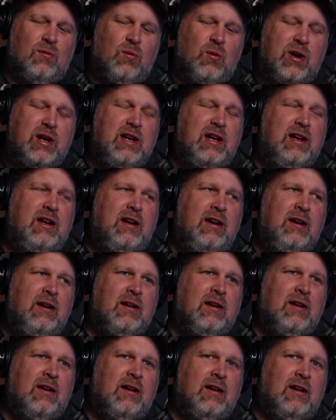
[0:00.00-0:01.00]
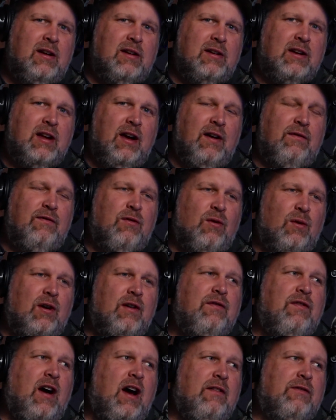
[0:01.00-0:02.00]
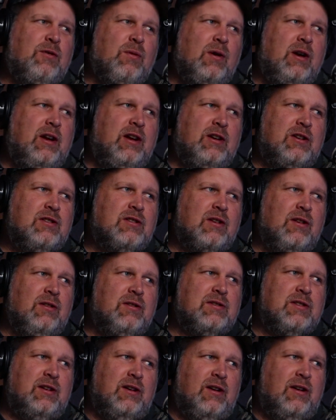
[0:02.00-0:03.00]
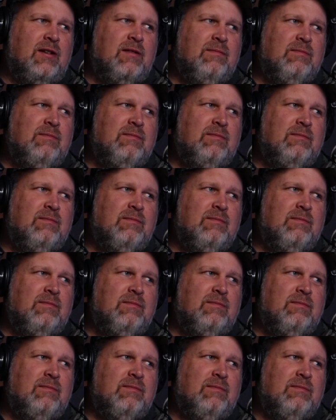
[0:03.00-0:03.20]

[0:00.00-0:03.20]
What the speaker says: we get 4 or 5 20-inch skulls a year.